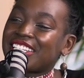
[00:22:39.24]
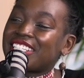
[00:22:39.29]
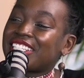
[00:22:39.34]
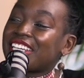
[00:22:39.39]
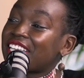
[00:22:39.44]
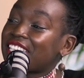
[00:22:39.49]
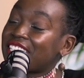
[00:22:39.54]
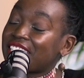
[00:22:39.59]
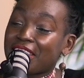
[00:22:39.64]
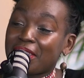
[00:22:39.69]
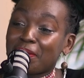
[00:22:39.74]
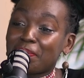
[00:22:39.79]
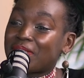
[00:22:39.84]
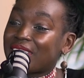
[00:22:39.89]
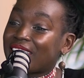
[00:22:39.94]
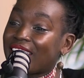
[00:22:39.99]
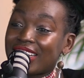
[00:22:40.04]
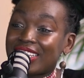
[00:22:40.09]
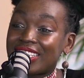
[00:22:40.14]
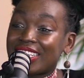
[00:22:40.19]
just keeps
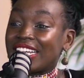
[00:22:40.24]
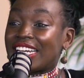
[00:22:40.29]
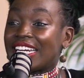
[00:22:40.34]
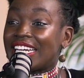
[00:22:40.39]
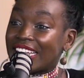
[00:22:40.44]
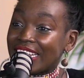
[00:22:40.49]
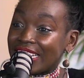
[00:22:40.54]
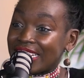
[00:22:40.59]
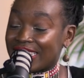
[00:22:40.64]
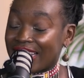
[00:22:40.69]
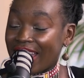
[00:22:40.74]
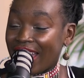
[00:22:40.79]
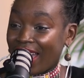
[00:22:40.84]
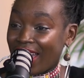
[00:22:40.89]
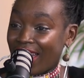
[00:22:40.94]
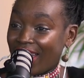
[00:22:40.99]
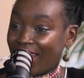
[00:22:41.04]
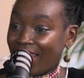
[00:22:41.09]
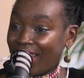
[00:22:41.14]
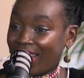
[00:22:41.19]
getting litter.
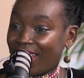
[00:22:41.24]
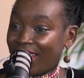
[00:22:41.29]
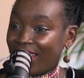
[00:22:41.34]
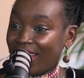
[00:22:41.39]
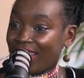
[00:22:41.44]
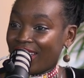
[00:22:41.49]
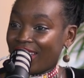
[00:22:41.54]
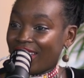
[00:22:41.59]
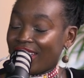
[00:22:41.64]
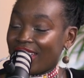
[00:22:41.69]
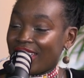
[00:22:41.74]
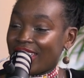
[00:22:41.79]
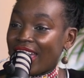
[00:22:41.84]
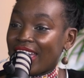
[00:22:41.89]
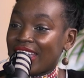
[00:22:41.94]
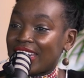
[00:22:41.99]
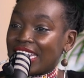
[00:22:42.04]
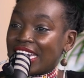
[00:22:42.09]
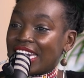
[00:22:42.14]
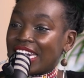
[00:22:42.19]

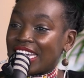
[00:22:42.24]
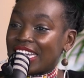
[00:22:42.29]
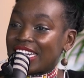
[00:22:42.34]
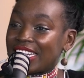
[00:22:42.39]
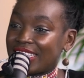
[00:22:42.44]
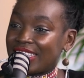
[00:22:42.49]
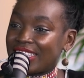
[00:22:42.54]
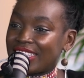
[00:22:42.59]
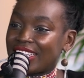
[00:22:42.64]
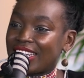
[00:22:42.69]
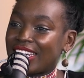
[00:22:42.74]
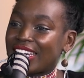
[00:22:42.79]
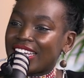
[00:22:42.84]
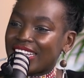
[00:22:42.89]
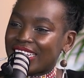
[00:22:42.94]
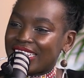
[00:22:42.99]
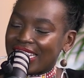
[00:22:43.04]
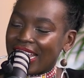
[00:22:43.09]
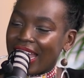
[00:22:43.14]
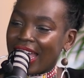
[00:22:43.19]
Yani this, late. This
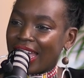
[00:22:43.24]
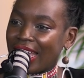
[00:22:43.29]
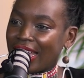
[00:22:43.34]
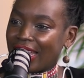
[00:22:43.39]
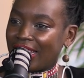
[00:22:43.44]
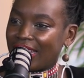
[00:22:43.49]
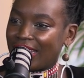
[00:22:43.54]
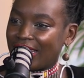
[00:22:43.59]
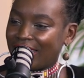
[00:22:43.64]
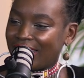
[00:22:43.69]
is the